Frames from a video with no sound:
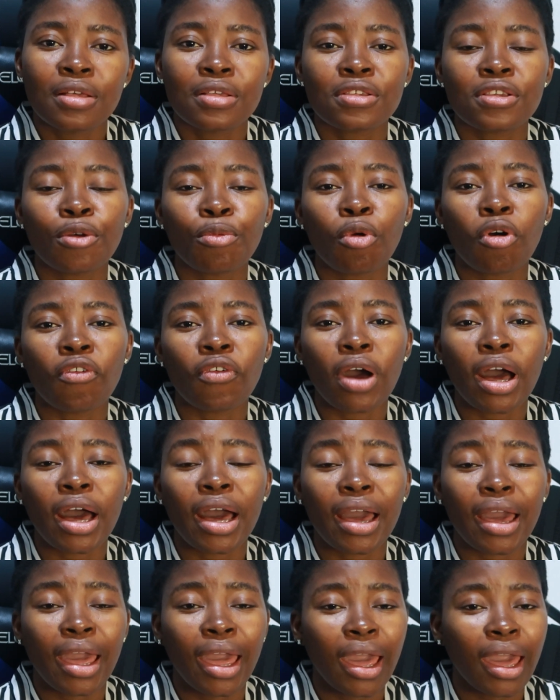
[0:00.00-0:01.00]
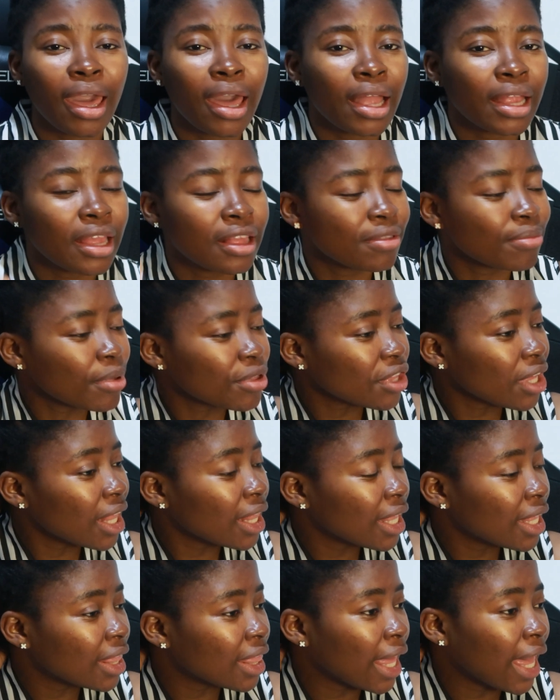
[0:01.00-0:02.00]
Some of our hair and
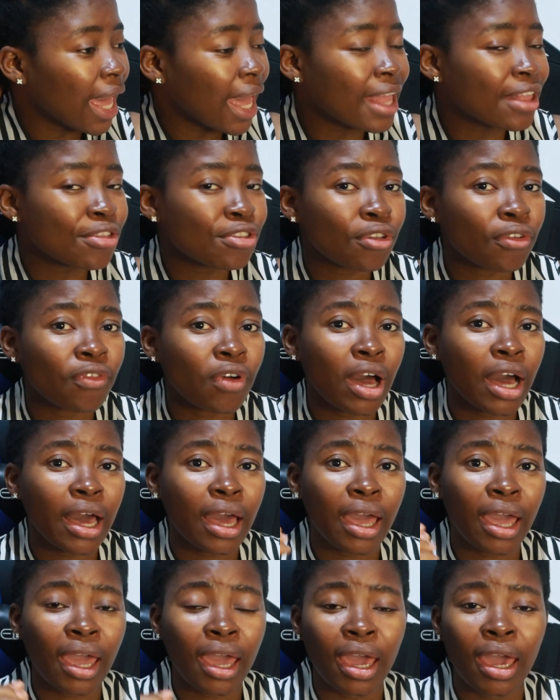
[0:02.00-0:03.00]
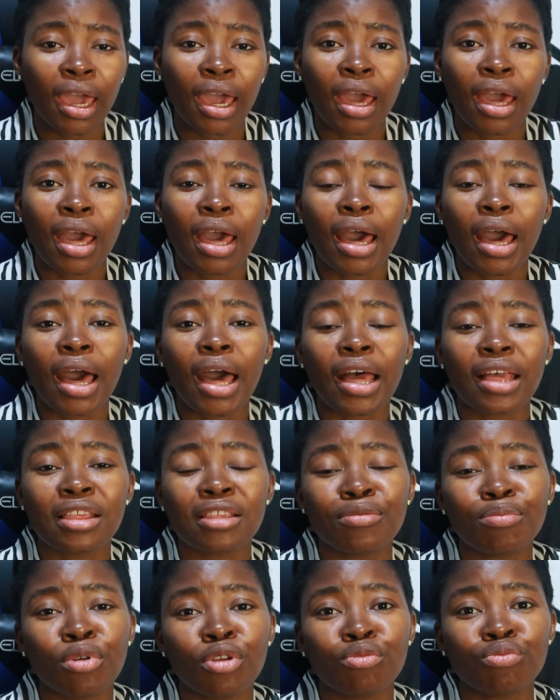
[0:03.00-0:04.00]
especially the ends of our hair
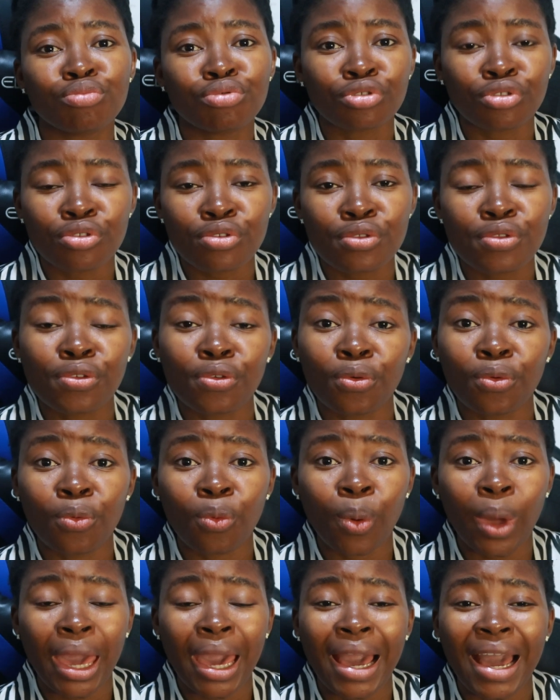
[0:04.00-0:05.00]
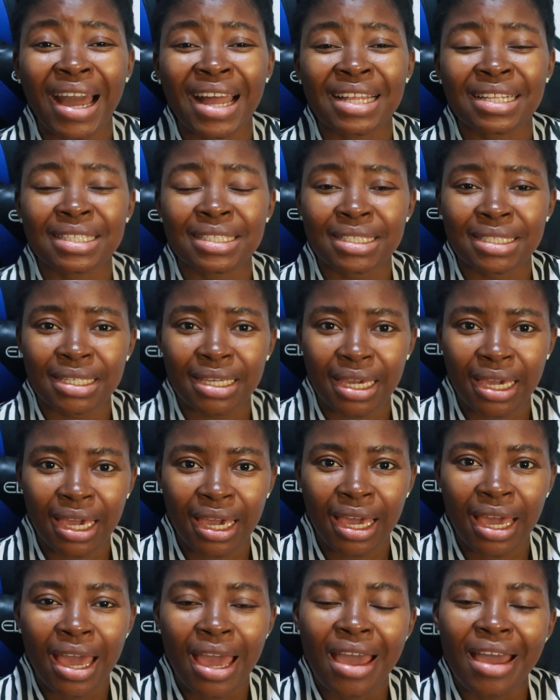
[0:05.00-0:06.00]
has been prone to wear and
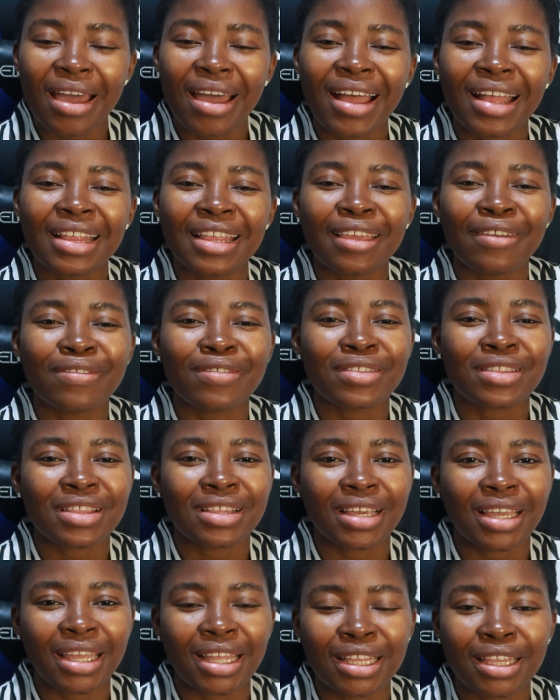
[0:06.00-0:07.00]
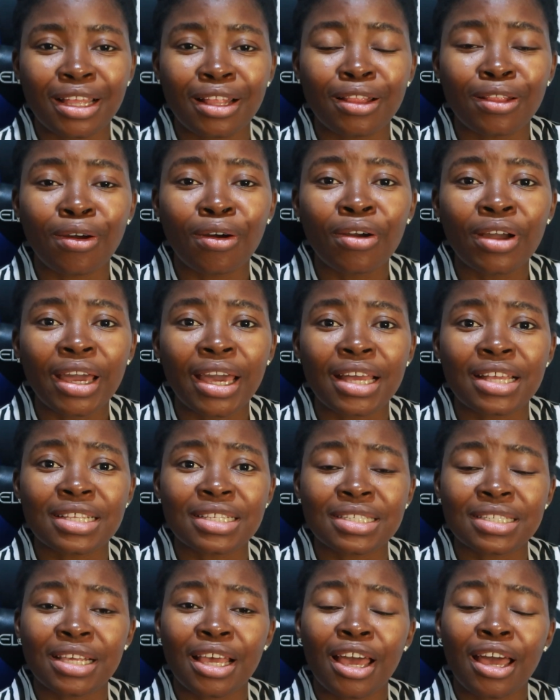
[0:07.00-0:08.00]
tear and they've stayed the
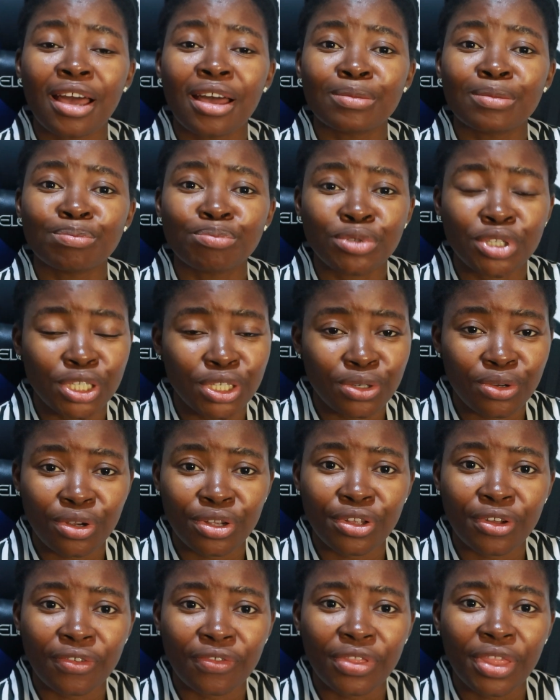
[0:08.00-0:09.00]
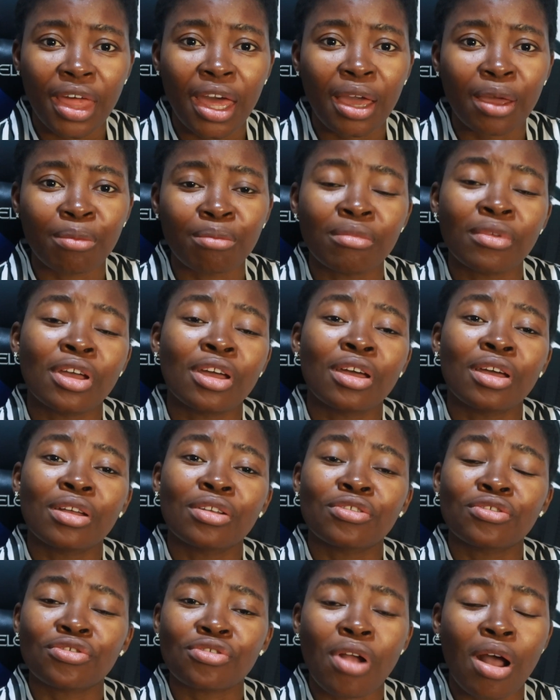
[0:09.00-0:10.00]
longest period of time
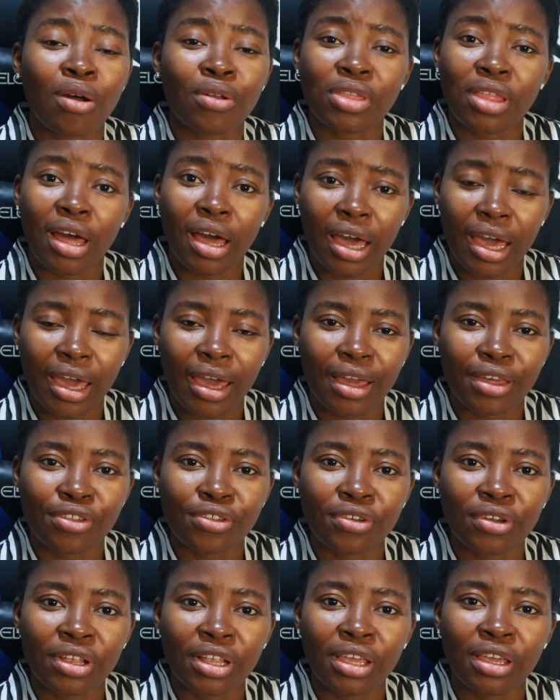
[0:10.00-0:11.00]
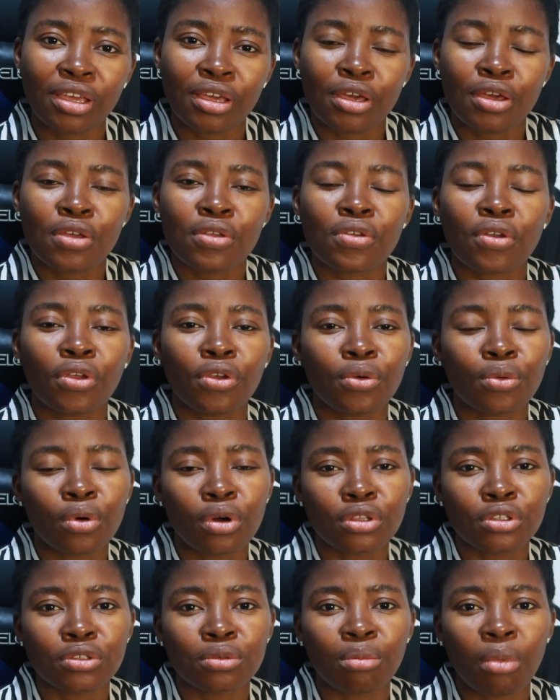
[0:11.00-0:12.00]
throughout our hair journey so you
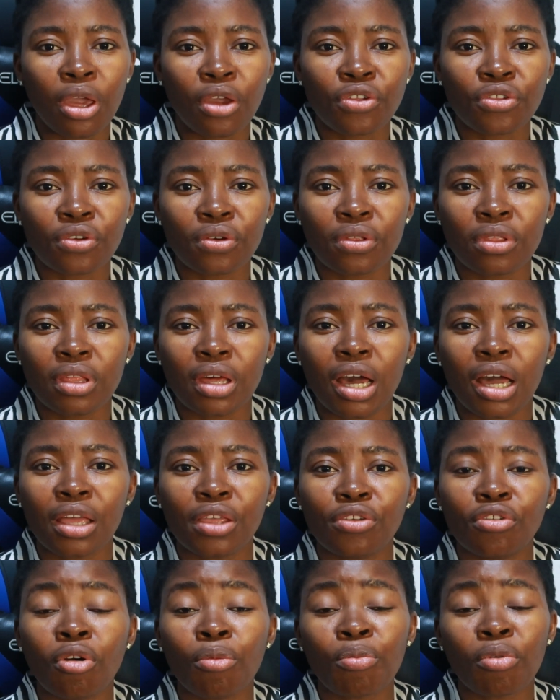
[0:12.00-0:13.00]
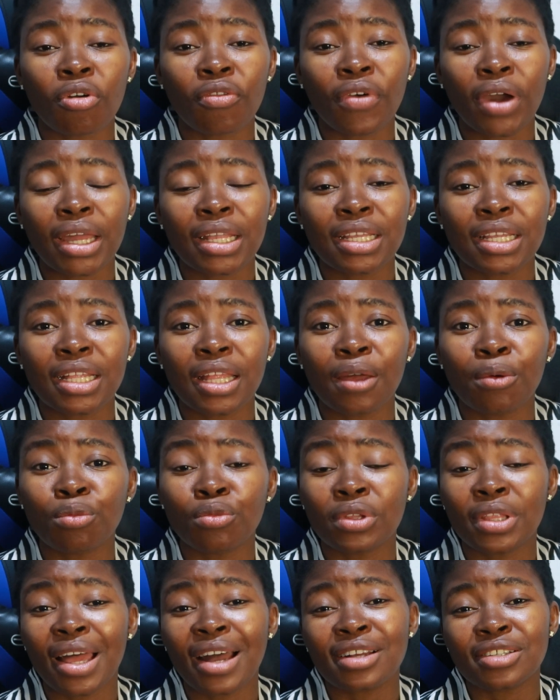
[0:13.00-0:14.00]
want to make sure that you're providing them
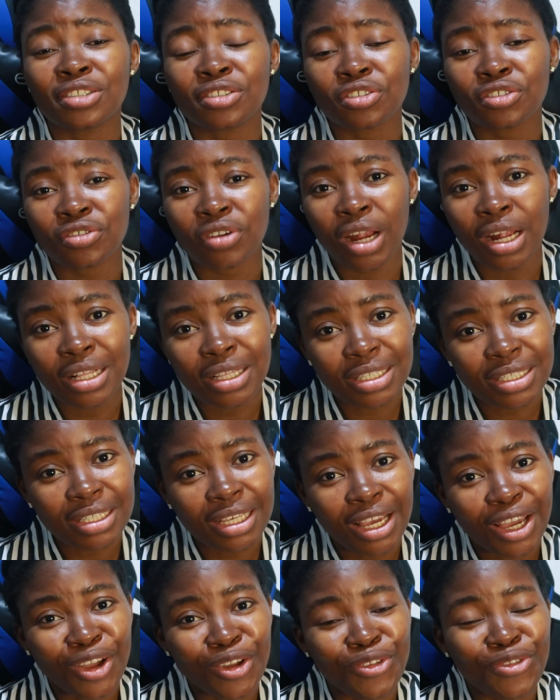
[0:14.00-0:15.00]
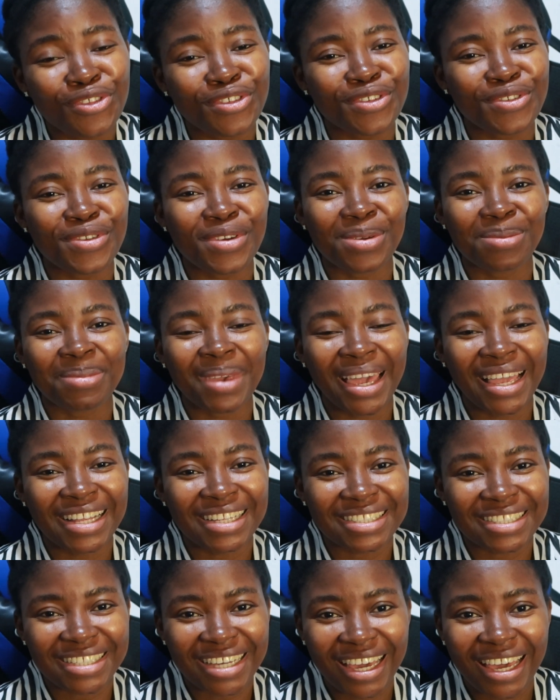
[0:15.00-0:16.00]
with that strength to
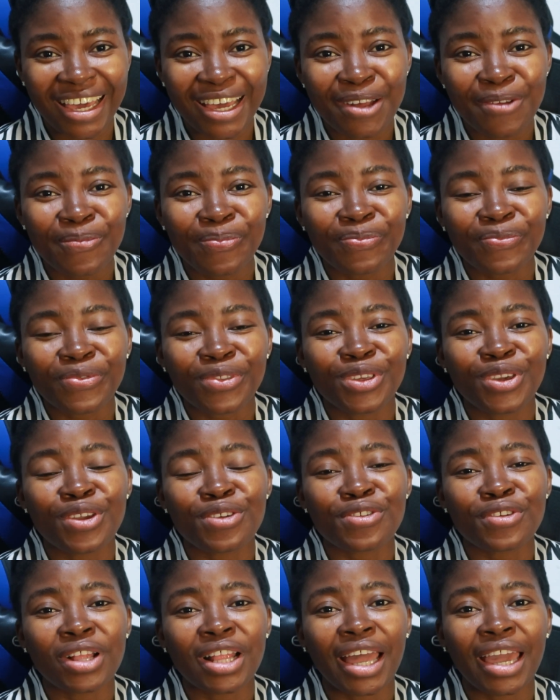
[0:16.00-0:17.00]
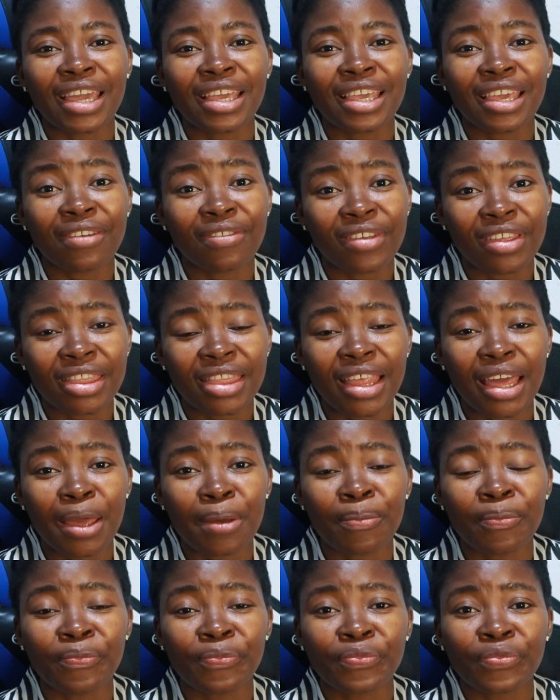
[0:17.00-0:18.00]
remain there you're also like giving
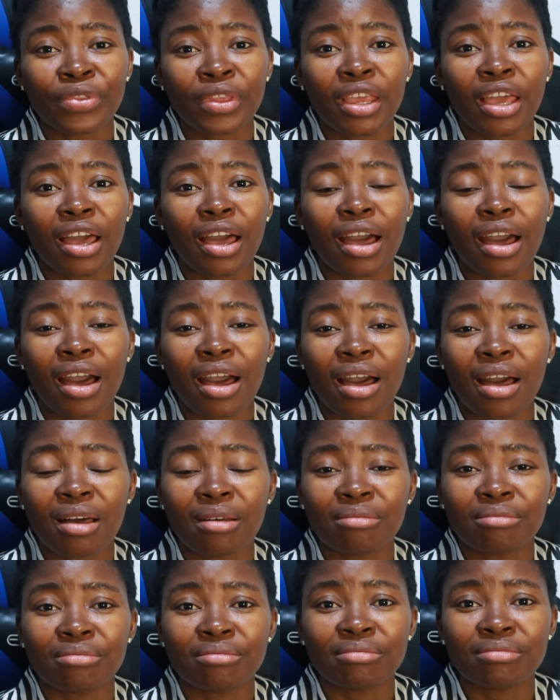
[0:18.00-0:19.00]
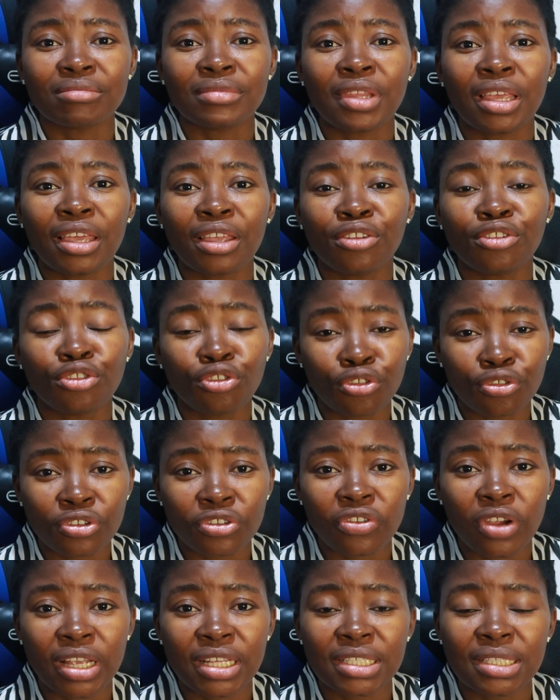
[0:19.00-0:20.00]
them um, the
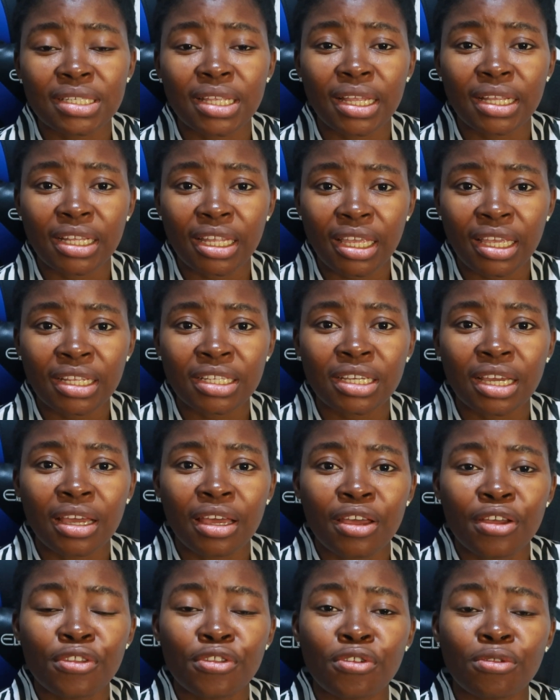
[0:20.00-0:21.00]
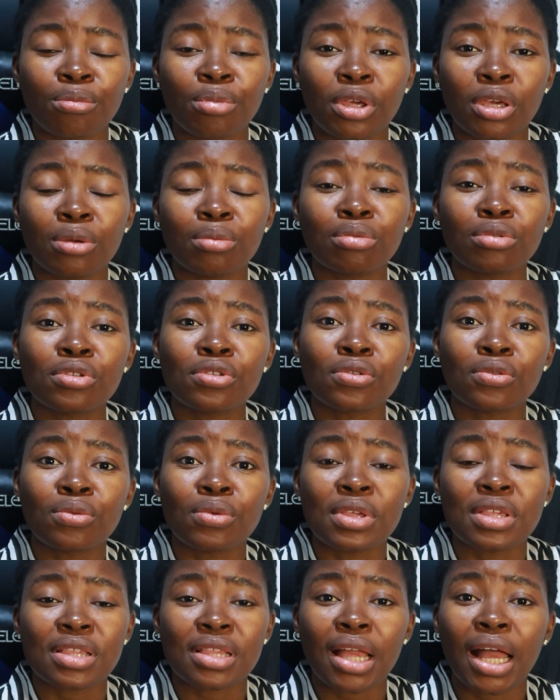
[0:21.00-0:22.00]
nutrients they need to be able to
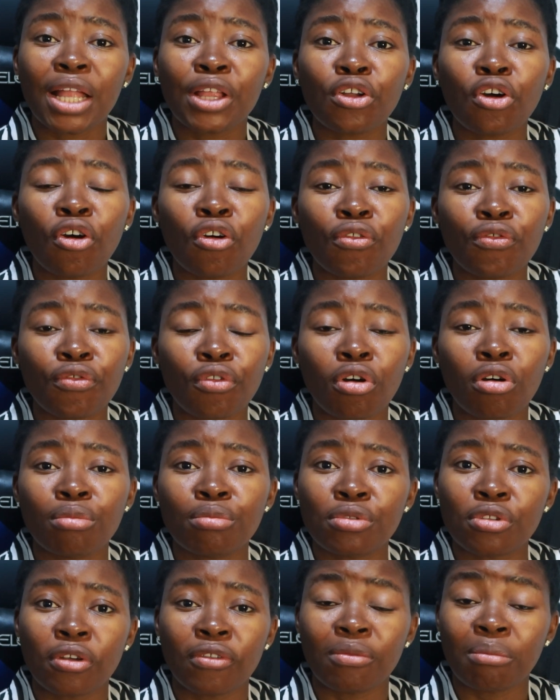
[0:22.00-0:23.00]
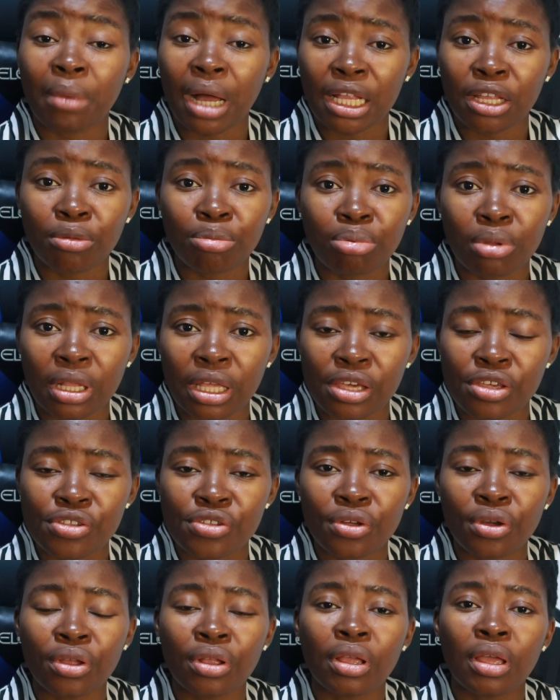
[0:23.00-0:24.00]
withstand all forms of
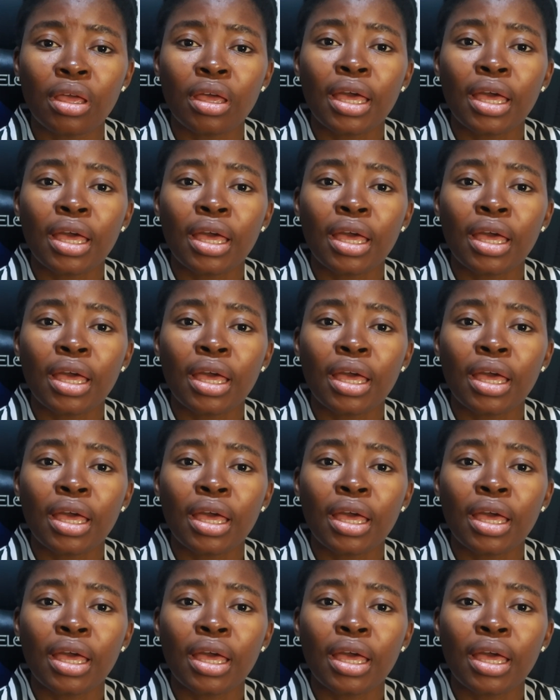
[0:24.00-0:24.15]
manipulation